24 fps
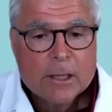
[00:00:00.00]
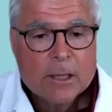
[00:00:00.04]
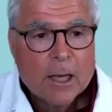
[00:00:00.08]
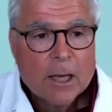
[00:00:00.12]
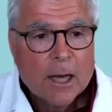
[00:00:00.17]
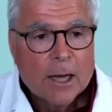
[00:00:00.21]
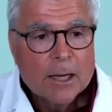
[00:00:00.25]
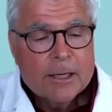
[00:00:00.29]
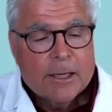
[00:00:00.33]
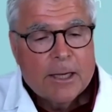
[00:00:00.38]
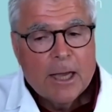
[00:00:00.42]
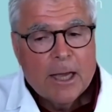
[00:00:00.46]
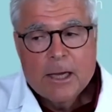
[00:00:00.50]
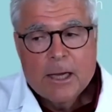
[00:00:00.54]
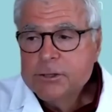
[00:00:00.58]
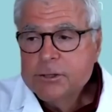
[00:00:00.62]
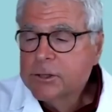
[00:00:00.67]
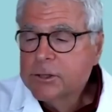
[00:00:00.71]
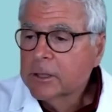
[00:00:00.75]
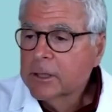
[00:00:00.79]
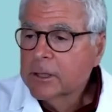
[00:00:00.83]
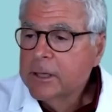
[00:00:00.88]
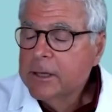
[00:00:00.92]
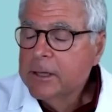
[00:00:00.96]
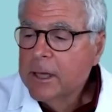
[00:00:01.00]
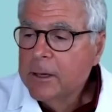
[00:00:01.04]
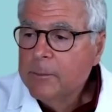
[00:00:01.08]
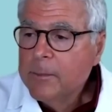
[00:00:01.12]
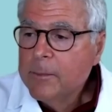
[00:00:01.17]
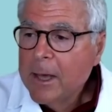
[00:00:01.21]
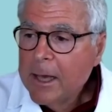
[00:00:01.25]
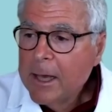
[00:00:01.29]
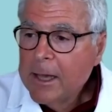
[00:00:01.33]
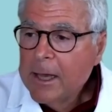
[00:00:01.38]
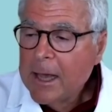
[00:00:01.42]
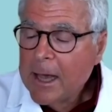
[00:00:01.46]
Occasionally, they
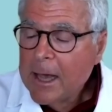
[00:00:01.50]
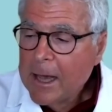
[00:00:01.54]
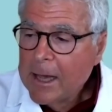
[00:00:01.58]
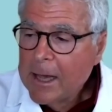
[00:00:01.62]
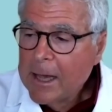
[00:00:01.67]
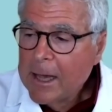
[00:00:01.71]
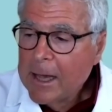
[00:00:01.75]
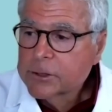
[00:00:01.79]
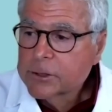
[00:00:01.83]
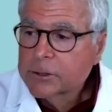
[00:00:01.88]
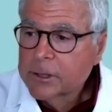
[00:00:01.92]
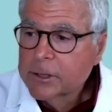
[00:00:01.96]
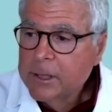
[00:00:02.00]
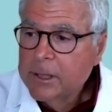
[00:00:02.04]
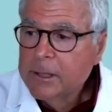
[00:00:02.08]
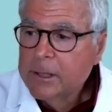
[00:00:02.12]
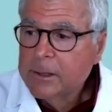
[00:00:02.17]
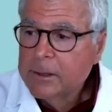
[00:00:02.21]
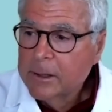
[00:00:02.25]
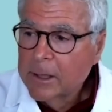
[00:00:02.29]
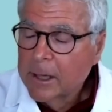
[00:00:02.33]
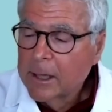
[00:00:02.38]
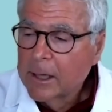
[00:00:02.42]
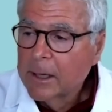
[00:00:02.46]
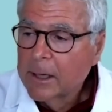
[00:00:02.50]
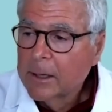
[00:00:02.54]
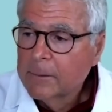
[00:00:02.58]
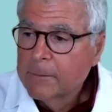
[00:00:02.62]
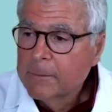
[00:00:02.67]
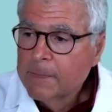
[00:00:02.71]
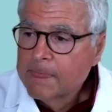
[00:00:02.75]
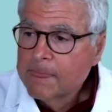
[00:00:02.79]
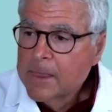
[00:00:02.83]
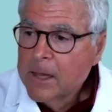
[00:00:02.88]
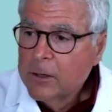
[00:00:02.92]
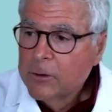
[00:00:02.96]
may actually uh,
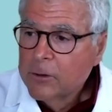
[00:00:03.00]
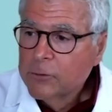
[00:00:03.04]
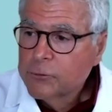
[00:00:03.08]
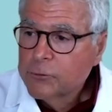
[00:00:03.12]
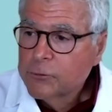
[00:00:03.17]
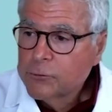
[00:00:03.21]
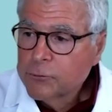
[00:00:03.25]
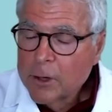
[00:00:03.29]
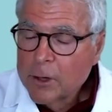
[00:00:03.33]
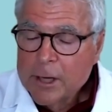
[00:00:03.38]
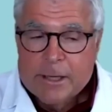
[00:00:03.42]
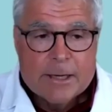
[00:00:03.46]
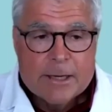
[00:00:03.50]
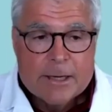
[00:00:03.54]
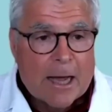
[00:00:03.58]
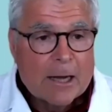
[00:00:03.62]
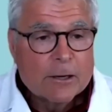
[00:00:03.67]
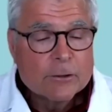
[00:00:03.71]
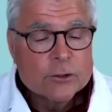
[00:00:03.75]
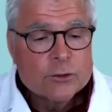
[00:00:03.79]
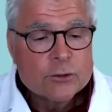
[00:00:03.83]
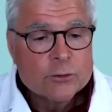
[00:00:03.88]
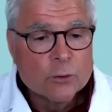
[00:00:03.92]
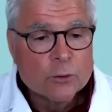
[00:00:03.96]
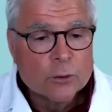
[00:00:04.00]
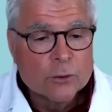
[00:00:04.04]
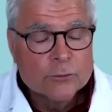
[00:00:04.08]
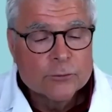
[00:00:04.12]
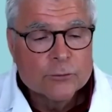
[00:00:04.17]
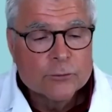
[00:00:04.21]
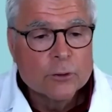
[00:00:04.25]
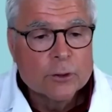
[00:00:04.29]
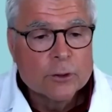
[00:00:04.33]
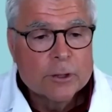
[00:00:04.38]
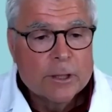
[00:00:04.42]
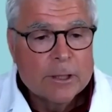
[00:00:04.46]
straighten out a short
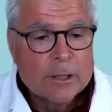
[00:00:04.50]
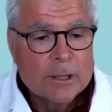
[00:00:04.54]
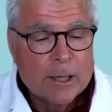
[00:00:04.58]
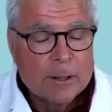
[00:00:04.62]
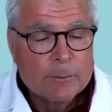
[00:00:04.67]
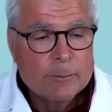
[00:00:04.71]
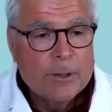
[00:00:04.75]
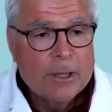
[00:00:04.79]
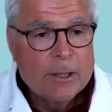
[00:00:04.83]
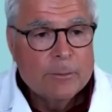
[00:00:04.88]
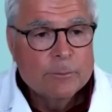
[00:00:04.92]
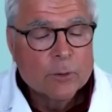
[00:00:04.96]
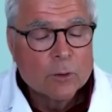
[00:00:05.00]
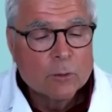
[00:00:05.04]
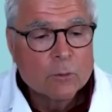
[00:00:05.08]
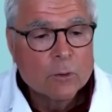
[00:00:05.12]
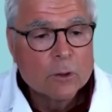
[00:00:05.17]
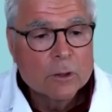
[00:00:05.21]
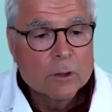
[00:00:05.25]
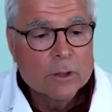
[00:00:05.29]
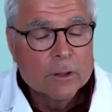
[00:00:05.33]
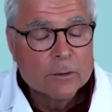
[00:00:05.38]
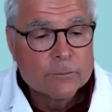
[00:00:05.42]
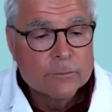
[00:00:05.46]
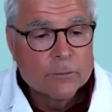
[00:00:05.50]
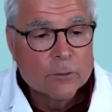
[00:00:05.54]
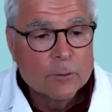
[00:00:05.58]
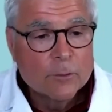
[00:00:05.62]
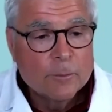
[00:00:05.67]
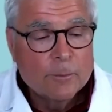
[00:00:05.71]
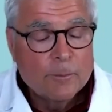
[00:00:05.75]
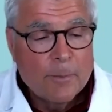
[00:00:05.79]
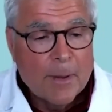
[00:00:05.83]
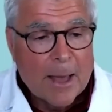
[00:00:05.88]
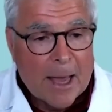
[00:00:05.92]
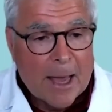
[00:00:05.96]
circuit and people will
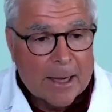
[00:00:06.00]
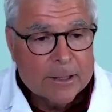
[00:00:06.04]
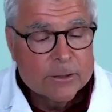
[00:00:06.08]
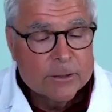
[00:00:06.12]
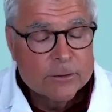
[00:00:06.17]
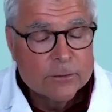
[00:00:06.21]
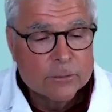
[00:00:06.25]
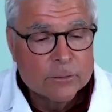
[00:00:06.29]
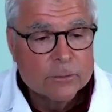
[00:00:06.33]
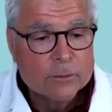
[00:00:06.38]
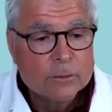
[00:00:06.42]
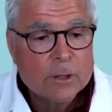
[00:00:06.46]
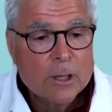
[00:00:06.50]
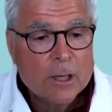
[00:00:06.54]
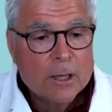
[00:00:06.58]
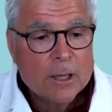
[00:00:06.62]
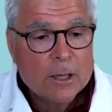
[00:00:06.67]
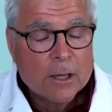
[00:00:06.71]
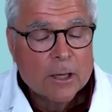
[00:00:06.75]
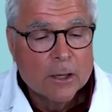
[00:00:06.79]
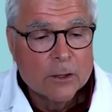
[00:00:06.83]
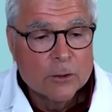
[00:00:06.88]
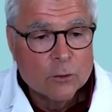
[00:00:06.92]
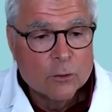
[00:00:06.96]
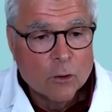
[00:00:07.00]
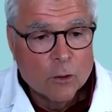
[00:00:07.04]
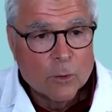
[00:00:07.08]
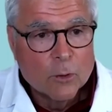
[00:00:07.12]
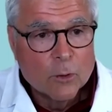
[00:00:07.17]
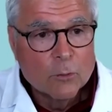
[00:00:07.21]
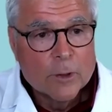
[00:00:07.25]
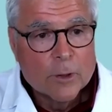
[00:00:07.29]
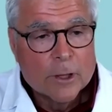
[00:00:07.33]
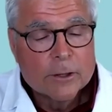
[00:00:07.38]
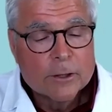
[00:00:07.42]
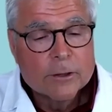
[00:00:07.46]
convert back to a normal
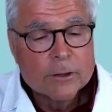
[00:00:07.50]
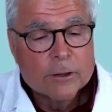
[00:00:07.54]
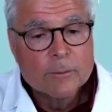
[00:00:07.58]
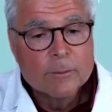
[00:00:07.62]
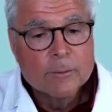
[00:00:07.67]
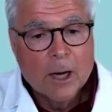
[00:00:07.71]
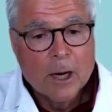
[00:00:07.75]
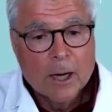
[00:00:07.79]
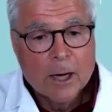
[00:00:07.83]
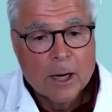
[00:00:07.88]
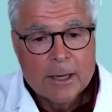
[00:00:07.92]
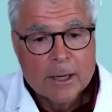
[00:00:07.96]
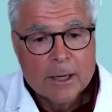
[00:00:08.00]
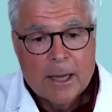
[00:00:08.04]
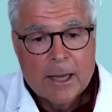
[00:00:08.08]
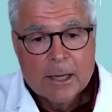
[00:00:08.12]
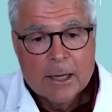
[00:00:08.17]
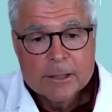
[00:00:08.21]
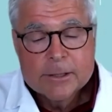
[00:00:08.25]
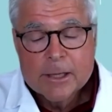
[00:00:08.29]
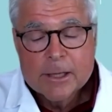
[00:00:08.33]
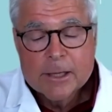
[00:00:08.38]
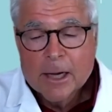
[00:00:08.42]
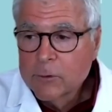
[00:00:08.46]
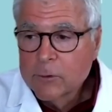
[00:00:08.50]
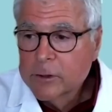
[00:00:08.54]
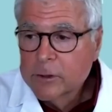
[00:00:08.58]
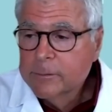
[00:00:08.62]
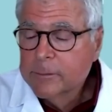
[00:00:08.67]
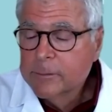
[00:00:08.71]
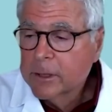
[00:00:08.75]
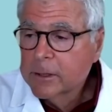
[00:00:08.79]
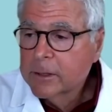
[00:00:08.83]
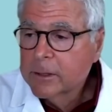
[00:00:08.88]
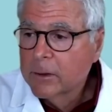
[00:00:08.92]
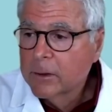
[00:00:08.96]
rhythm on antiarrhythmic
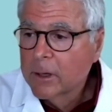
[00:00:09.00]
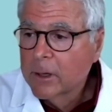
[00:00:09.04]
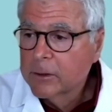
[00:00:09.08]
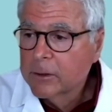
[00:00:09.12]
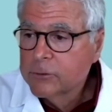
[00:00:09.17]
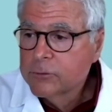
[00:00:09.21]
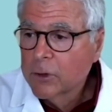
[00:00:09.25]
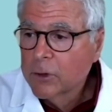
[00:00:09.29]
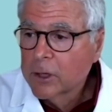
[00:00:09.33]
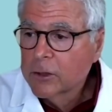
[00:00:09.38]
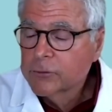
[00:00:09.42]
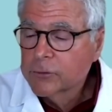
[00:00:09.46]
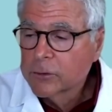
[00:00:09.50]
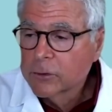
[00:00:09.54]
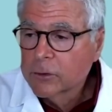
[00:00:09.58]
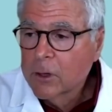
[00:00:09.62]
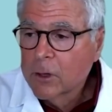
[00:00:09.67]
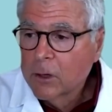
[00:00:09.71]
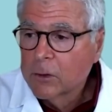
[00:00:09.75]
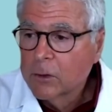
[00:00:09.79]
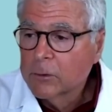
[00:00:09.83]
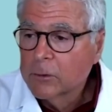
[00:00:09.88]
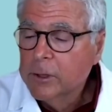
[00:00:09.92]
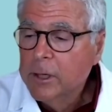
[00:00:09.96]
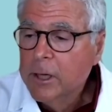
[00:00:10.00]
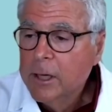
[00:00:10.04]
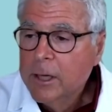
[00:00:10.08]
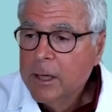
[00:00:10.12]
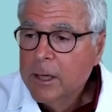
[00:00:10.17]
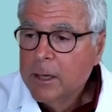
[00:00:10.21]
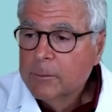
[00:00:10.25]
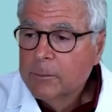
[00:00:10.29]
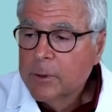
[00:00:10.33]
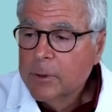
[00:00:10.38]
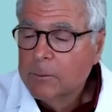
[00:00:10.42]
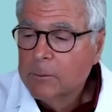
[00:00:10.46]
uh, drugs alone.
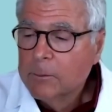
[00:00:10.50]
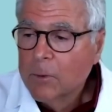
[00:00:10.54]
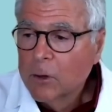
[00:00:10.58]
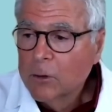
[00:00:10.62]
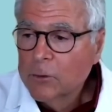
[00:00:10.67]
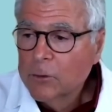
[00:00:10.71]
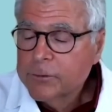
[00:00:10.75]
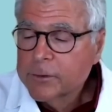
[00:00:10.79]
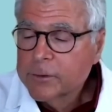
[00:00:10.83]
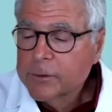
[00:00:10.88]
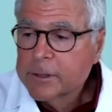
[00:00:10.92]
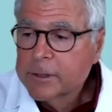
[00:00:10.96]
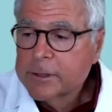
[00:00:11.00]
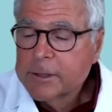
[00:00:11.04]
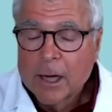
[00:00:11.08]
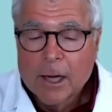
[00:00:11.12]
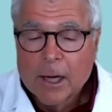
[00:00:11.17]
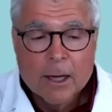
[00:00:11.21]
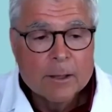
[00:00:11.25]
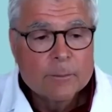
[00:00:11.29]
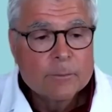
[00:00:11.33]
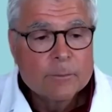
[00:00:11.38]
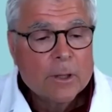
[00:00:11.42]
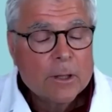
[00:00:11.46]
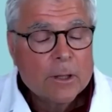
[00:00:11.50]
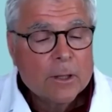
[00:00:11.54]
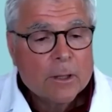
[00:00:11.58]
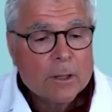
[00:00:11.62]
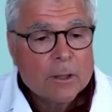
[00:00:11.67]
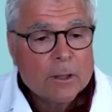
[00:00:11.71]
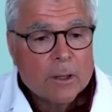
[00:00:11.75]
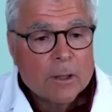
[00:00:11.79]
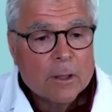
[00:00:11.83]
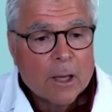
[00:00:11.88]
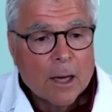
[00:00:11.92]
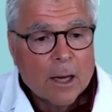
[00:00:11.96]
But most of the time,
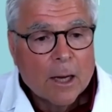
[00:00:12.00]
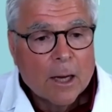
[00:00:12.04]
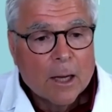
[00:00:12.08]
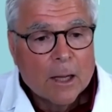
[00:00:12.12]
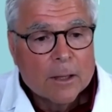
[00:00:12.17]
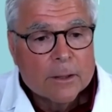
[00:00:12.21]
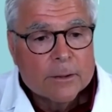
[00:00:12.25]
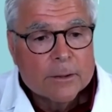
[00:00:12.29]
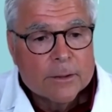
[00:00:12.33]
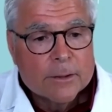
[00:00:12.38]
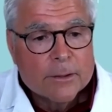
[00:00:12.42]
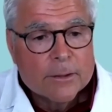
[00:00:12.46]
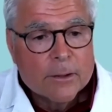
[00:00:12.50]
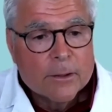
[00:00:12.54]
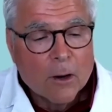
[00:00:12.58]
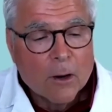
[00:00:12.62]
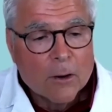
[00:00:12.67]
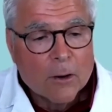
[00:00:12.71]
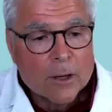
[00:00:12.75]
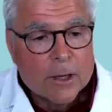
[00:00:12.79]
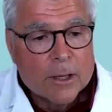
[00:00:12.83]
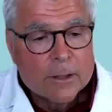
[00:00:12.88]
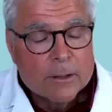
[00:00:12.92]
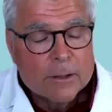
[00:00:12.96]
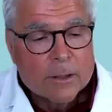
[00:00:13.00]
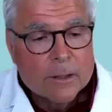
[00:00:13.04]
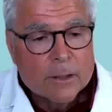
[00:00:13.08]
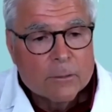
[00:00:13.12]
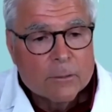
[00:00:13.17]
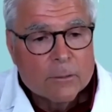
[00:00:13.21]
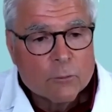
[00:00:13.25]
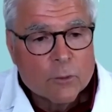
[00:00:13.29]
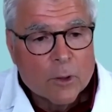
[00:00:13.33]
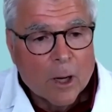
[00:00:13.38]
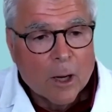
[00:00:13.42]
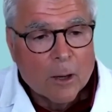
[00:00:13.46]
uh, are
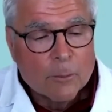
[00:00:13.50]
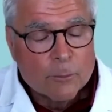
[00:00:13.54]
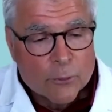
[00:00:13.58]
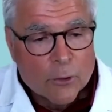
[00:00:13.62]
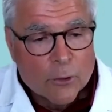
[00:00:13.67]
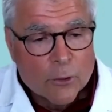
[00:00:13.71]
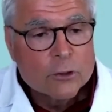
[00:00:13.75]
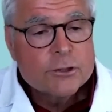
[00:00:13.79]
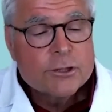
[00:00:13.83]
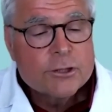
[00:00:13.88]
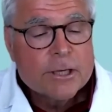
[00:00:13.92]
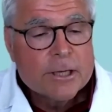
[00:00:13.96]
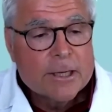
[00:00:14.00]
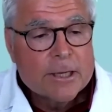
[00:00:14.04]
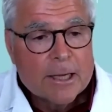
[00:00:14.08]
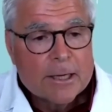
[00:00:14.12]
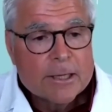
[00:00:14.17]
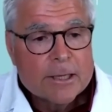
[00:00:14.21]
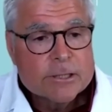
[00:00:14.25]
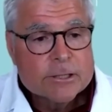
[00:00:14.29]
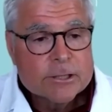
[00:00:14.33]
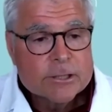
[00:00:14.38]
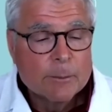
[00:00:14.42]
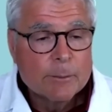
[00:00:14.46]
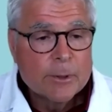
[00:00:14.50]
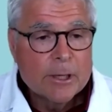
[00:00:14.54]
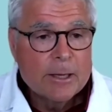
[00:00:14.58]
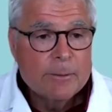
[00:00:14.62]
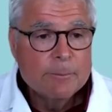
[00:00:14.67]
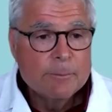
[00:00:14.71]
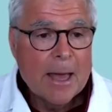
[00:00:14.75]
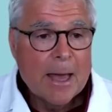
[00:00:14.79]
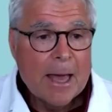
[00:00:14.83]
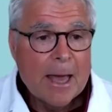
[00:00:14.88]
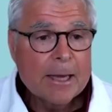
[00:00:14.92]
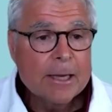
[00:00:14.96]
approach to getting somebody
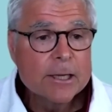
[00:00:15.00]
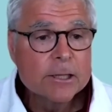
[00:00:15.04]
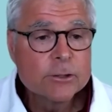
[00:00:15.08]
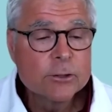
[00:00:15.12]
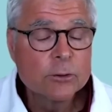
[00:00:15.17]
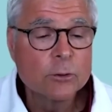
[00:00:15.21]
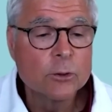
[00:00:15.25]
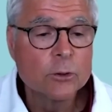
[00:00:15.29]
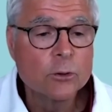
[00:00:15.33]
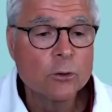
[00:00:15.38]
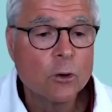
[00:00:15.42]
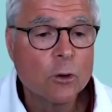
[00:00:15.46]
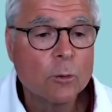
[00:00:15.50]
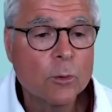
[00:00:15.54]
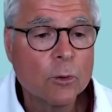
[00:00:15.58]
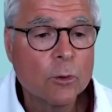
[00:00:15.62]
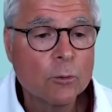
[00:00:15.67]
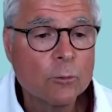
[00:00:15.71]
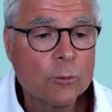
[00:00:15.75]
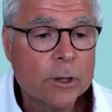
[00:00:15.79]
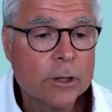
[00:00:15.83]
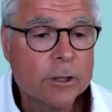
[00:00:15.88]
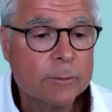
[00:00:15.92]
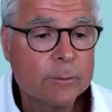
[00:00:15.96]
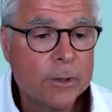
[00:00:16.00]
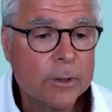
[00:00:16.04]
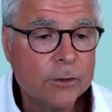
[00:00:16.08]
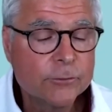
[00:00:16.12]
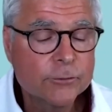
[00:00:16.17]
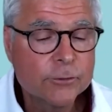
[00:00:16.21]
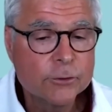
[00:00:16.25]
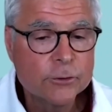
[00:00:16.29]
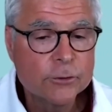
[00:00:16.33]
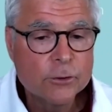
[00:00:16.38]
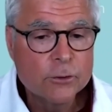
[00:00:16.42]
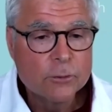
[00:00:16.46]
back into a normal rhythm is
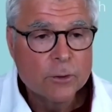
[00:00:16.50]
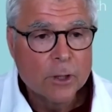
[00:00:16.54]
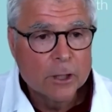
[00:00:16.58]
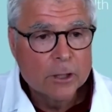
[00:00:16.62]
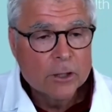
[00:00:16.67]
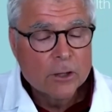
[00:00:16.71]
to do a